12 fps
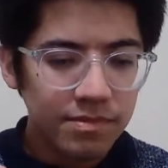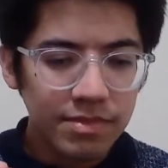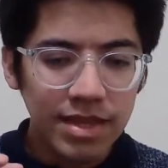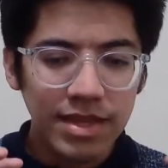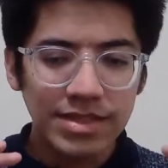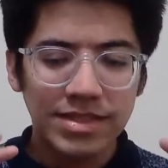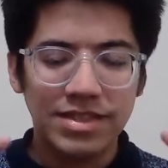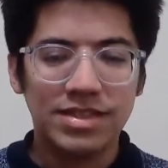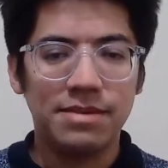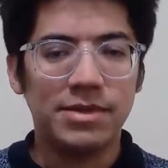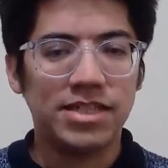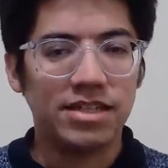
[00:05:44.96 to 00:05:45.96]

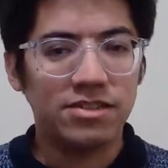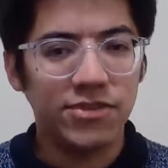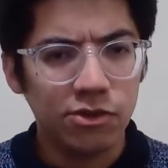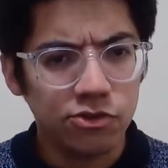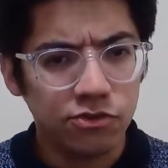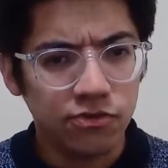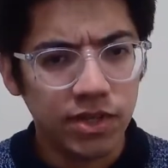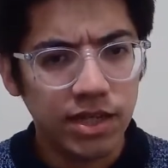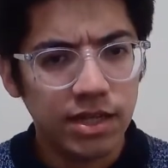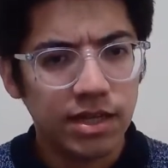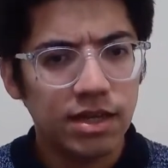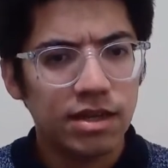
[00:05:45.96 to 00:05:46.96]
systematize philosophy
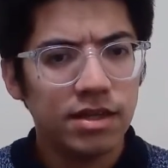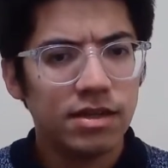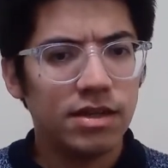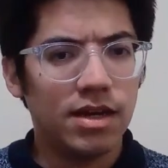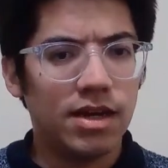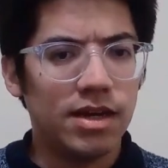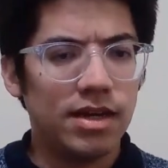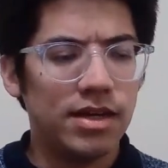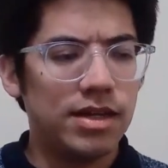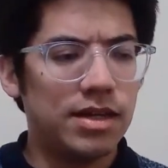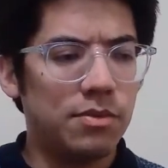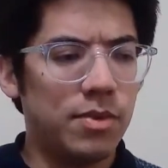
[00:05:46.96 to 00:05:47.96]

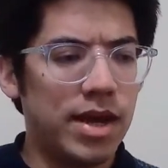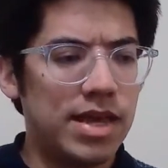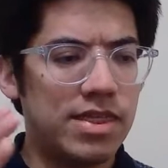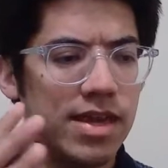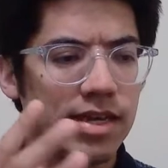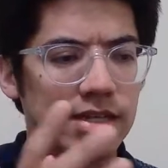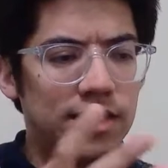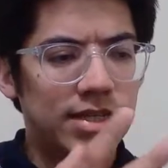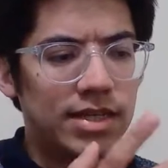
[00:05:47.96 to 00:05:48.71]
in a way that